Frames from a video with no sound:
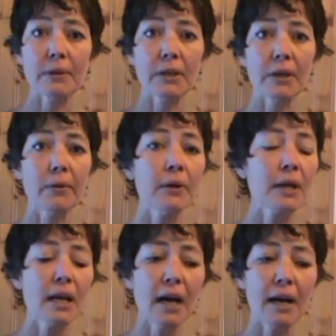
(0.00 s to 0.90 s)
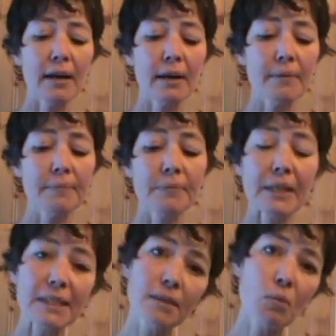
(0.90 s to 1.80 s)
with you.
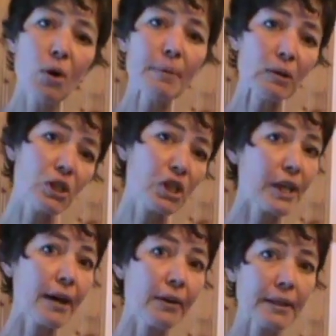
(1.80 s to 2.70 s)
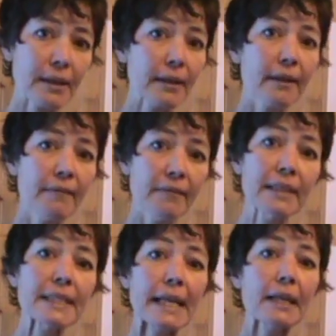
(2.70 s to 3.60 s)
This is more about sharing than
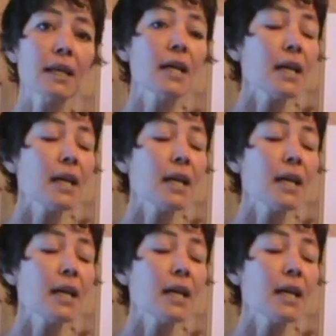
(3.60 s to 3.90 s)
convincing.